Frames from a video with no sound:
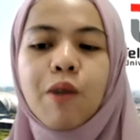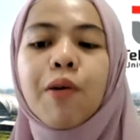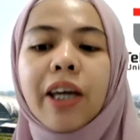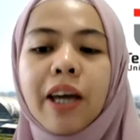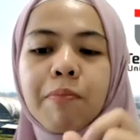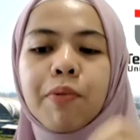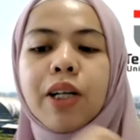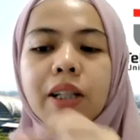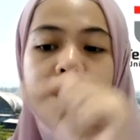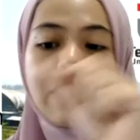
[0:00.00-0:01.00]
So we can put
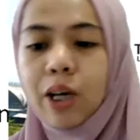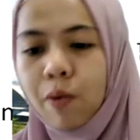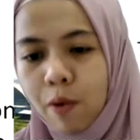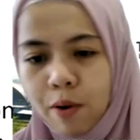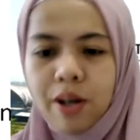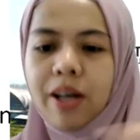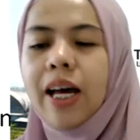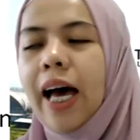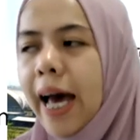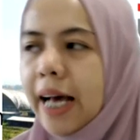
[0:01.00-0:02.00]
it 0
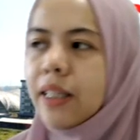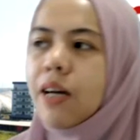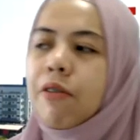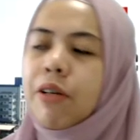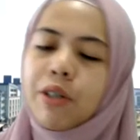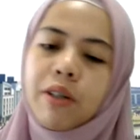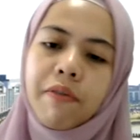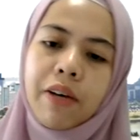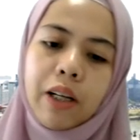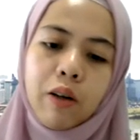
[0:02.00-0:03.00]
as a
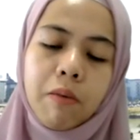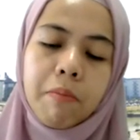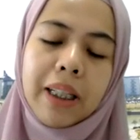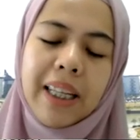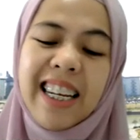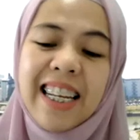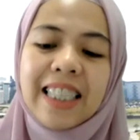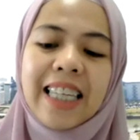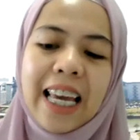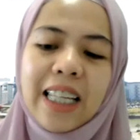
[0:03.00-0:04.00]
residual value. But in this
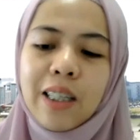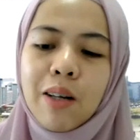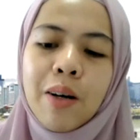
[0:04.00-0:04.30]
case,